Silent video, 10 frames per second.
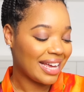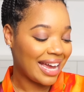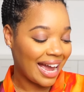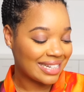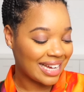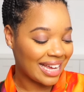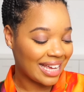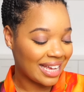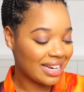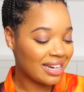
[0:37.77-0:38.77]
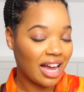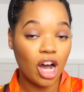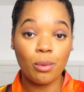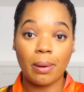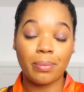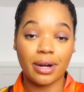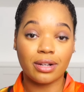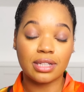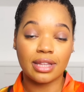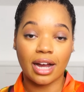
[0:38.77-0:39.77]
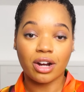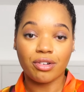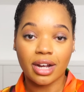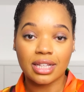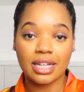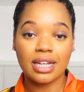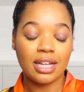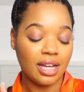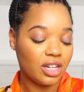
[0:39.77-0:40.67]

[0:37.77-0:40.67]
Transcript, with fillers: Kat Diane, I hope I'm pronouncing that correctly.